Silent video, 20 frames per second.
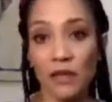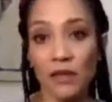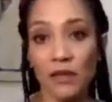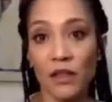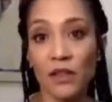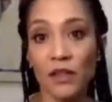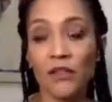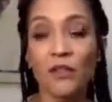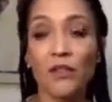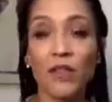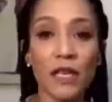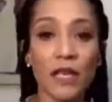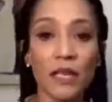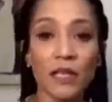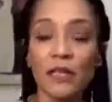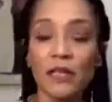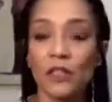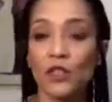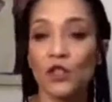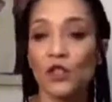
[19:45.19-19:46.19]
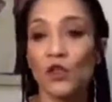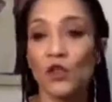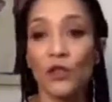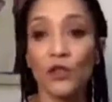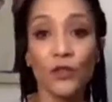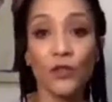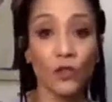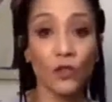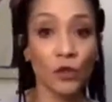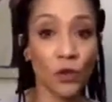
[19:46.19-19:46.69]
The things that you
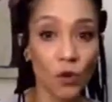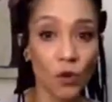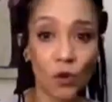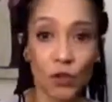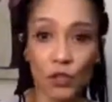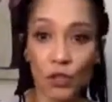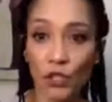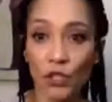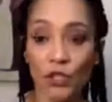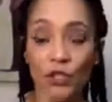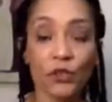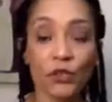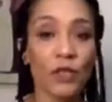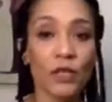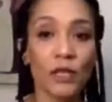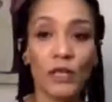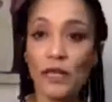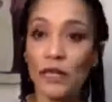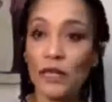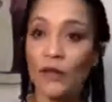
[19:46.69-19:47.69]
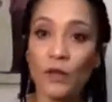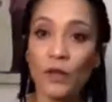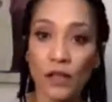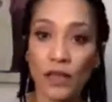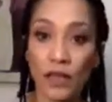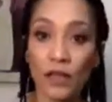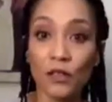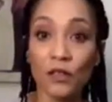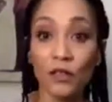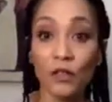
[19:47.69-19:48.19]
thought you couldn't live
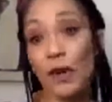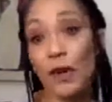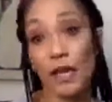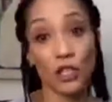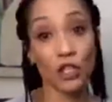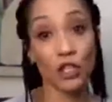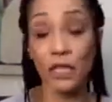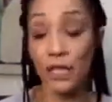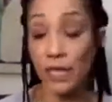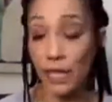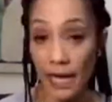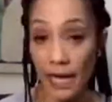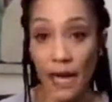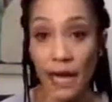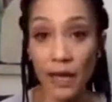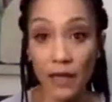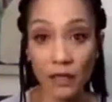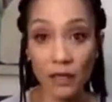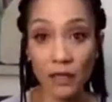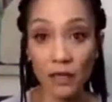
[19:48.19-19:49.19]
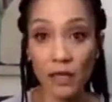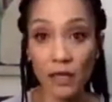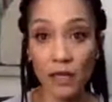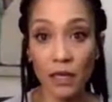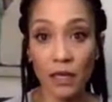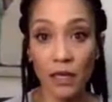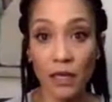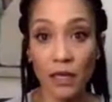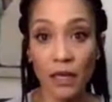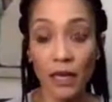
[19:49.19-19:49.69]
without, you actually can.
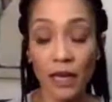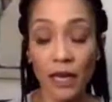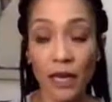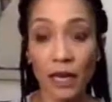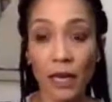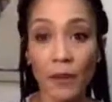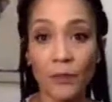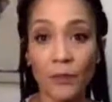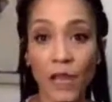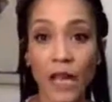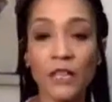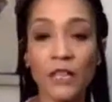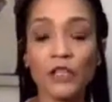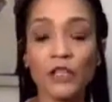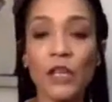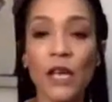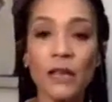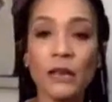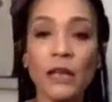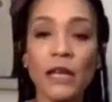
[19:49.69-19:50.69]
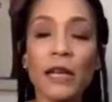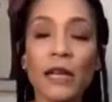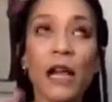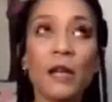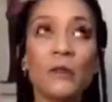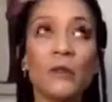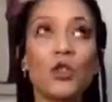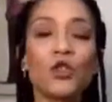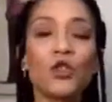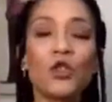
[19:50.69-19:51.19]
And it
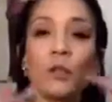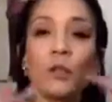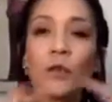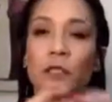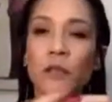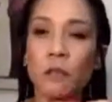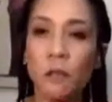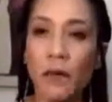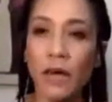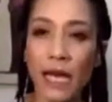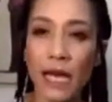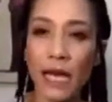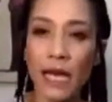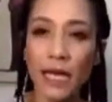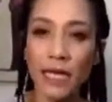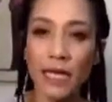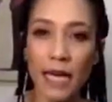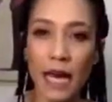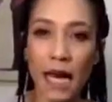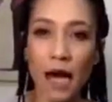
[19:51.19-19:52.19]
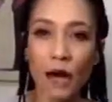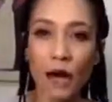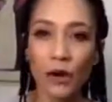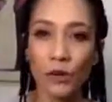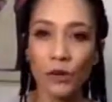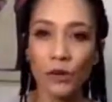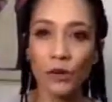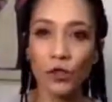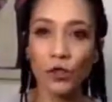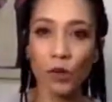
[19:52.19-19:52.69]
helps you to almost pare
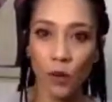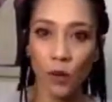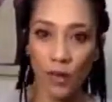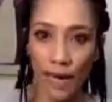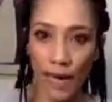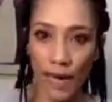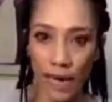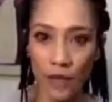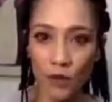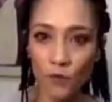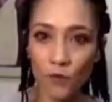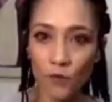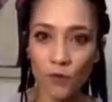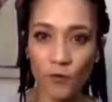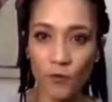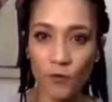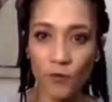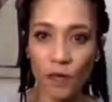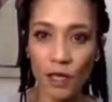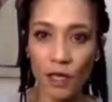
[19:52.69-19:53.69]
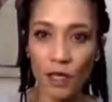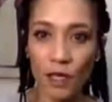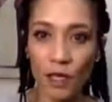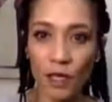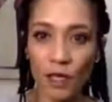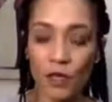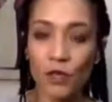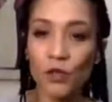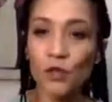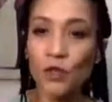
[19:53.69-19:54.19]
down your life
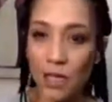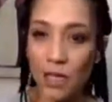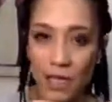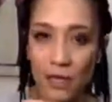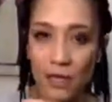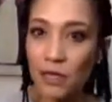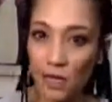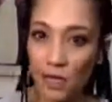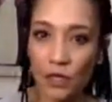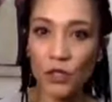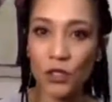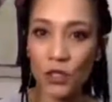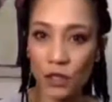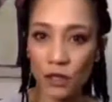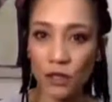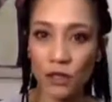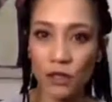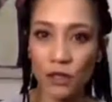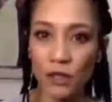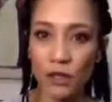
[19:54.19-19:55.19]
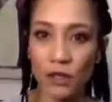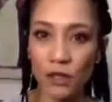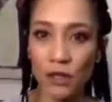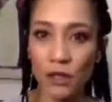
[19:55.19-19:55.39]
to the essentials.